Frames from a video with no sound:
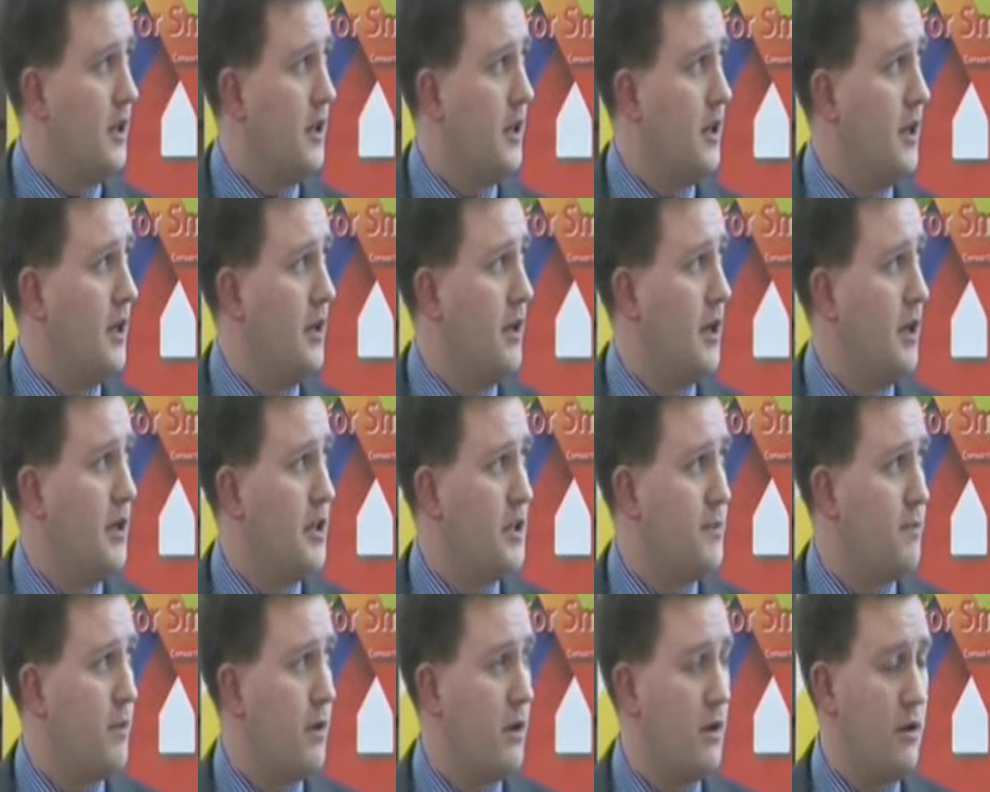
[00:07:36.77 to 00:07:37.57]
and
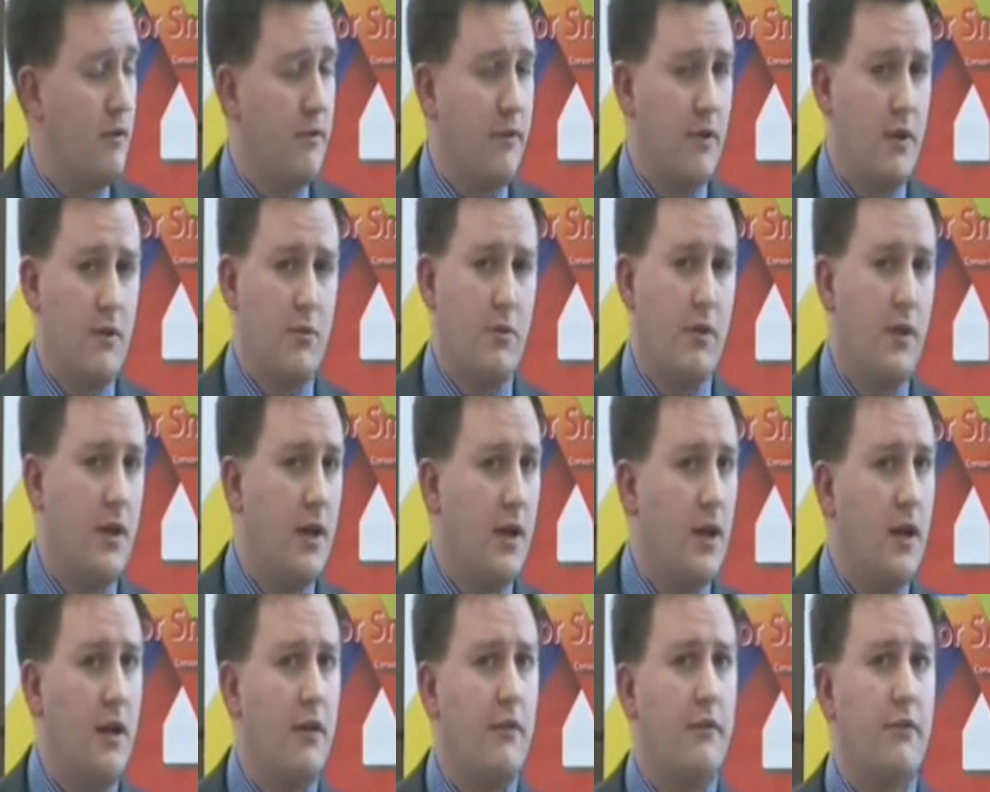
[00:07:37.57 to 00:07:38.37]
as part of that we
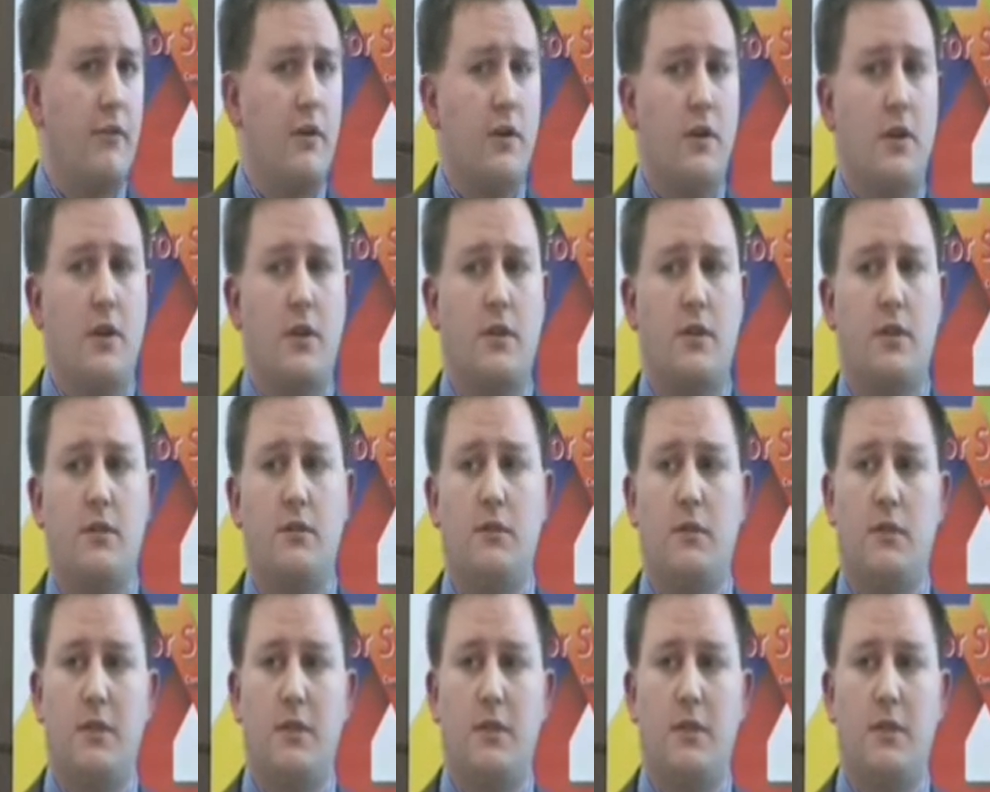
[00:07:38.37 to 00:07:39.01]
have a